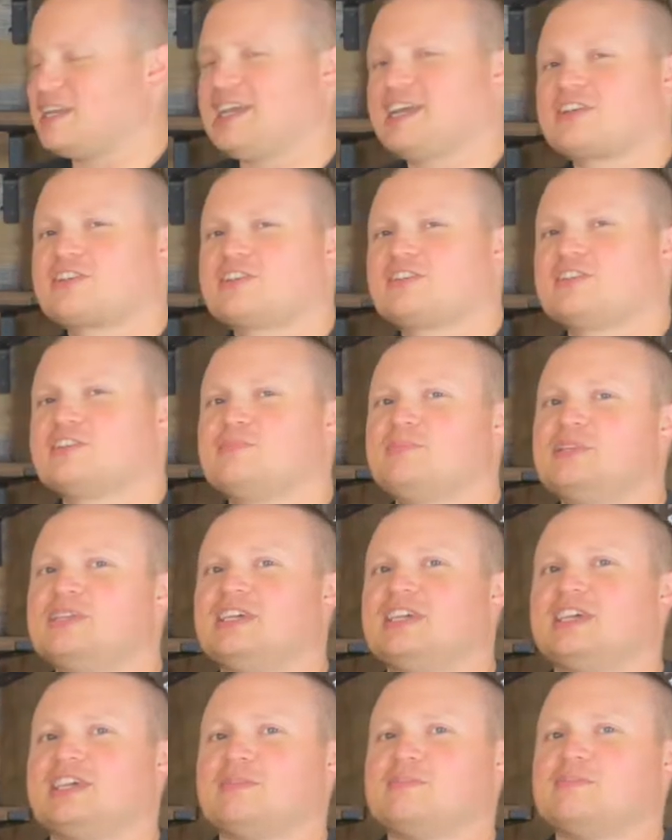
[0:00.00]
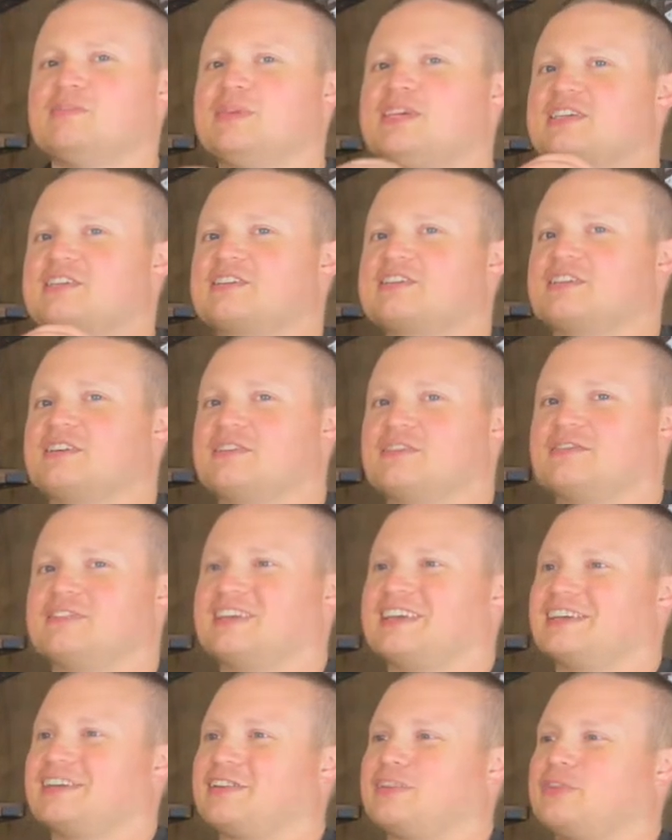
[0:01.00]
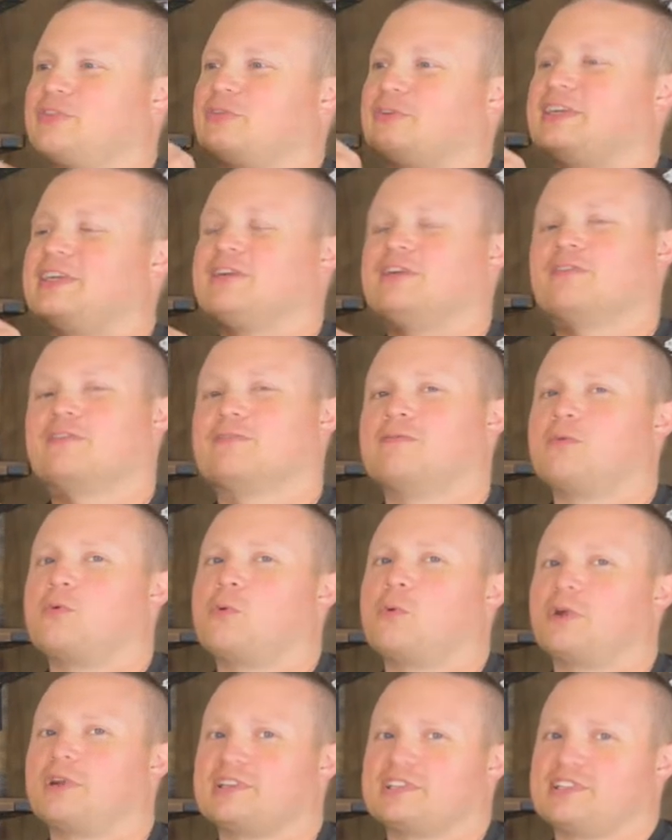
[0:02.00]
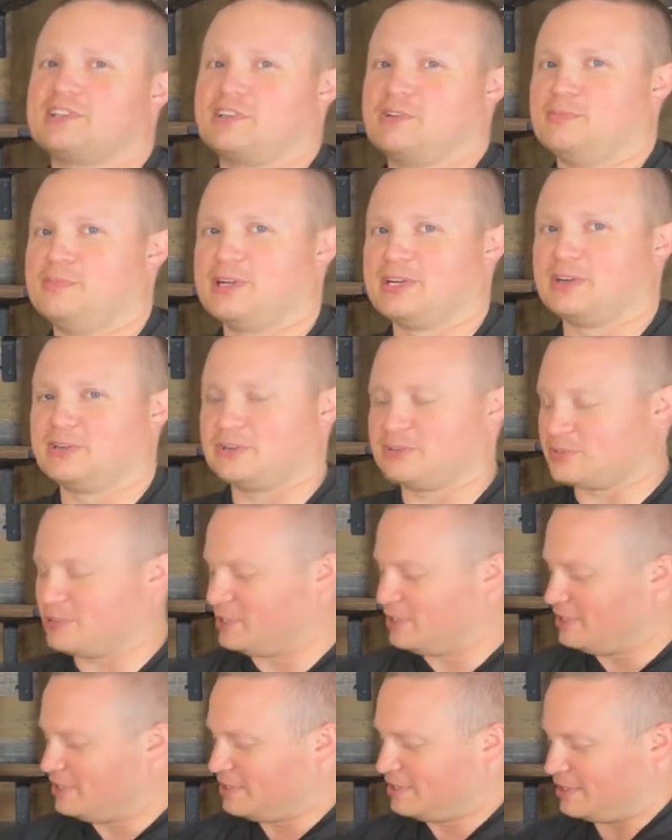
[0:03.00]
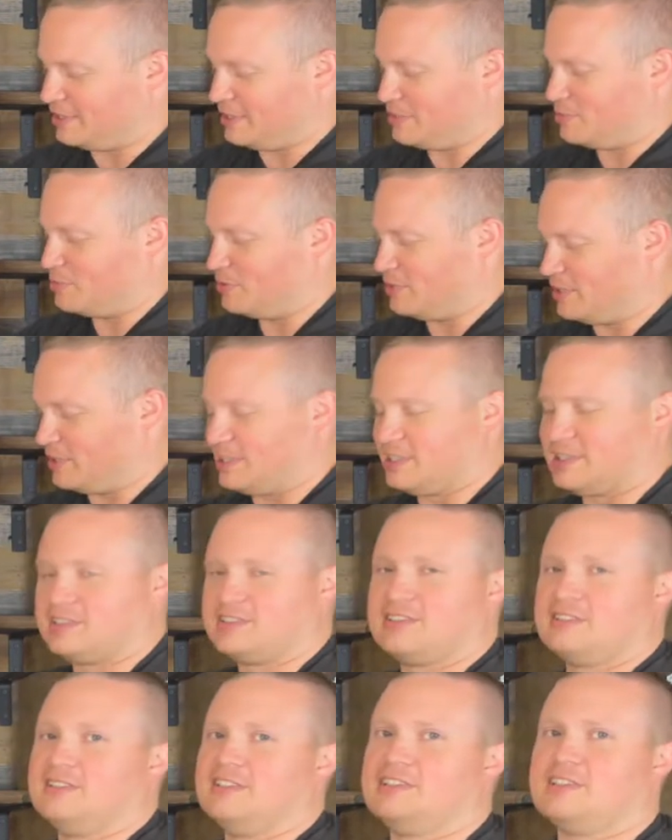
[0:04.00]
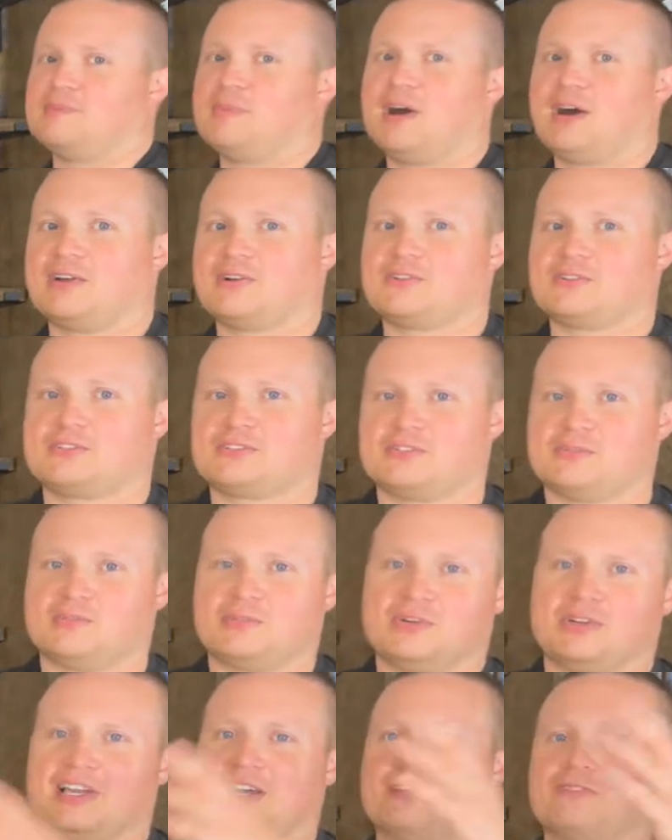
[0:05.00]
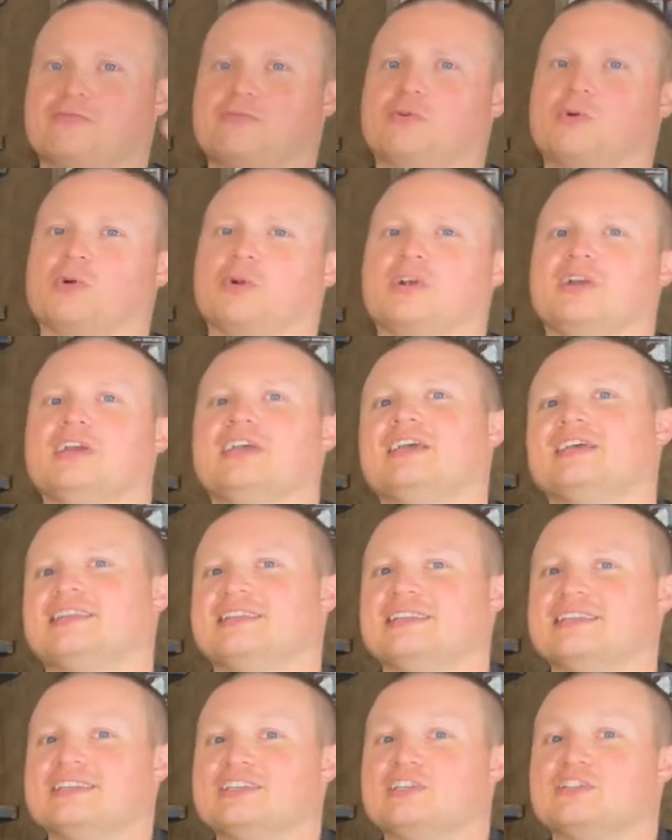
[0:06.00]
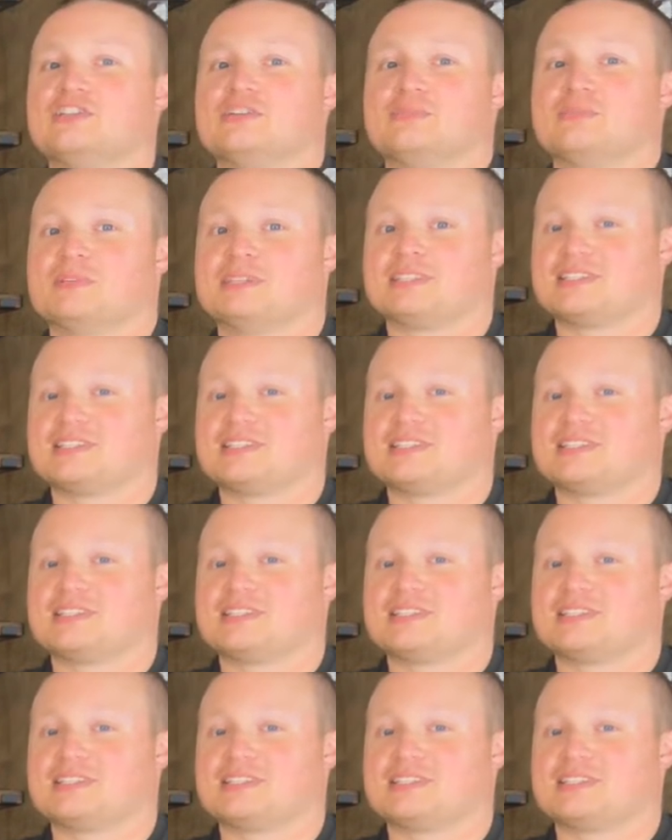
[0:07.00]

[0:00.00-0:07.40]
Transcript: actually be a mix of like three or four single barrels that they put into these bottles to put out for the shipment